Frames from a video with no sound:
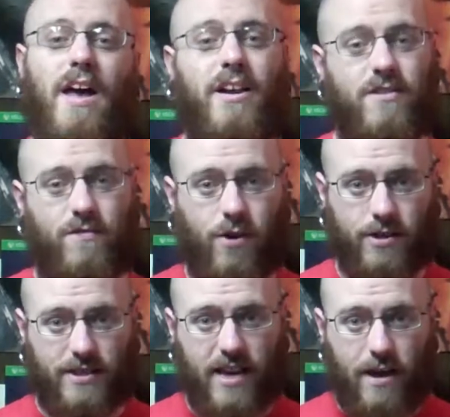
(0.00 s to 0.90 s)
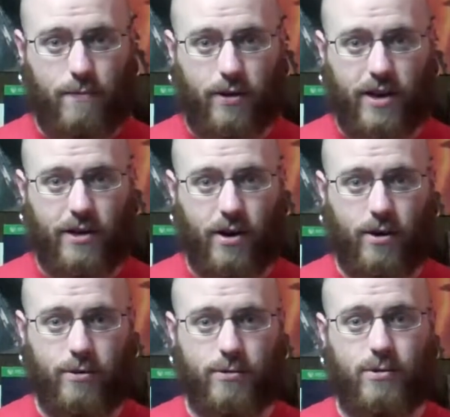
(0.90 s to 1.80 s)
and as far as gameplay
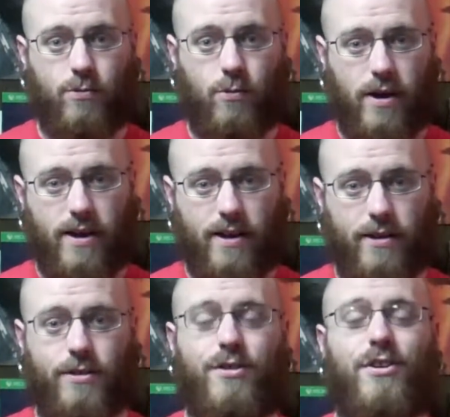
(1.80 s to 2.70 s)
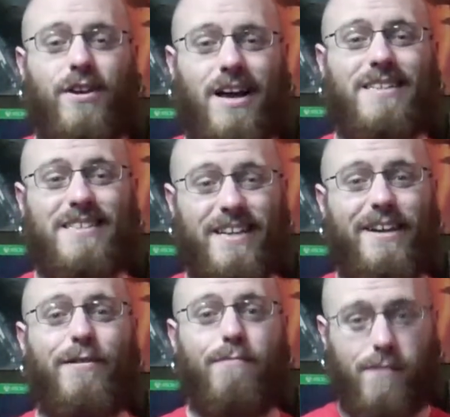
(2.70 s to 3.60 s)
goes, well, you're not
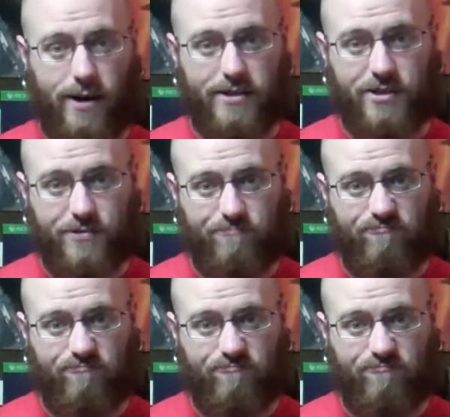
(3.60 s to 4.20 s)
getting much.